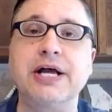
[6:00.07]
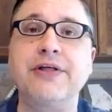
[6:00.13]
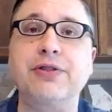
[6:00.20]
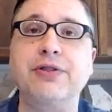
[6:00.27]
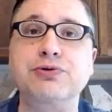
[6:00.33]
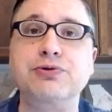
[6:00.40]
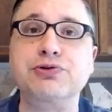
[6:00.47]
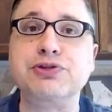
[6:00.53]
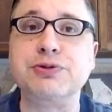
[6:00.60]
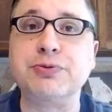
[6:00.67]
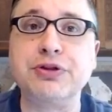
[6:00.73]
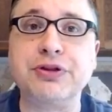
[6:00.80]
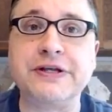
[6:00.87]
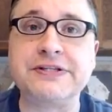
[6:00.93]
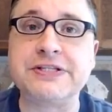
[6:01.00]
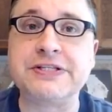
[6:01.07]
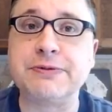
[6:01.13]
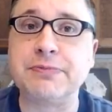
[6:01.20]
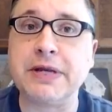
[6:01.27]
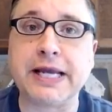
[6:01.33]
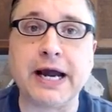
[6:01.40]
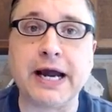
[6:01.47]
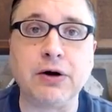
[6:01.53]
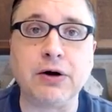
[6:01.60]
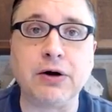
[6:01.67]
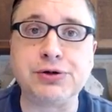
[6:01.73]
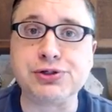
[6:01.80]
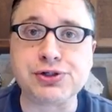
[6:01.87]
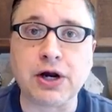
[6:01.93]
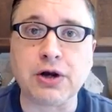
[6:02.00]
Those are some of the things that make our
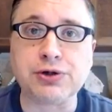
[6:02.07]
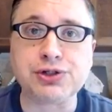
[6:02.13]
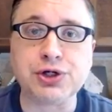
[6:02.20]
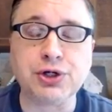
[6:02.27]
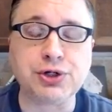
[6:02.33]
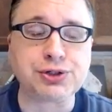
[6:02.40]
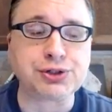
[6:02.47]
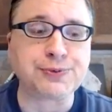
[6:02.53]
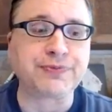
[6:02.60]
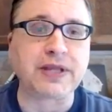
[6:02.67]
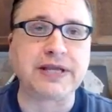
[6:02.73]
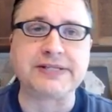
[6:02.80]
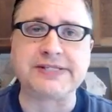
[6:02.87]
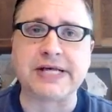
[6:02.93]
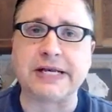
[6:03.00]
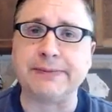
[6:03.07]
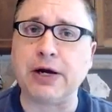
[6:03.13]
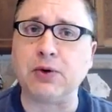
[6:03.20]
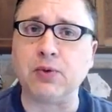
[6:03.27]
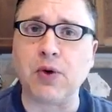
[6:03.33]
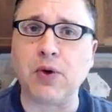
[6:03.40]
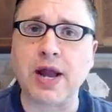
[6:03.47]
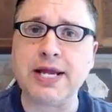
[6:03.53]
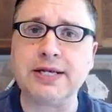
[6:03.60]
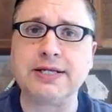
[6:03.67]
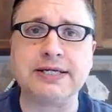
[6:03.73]
church our church. It's not about right.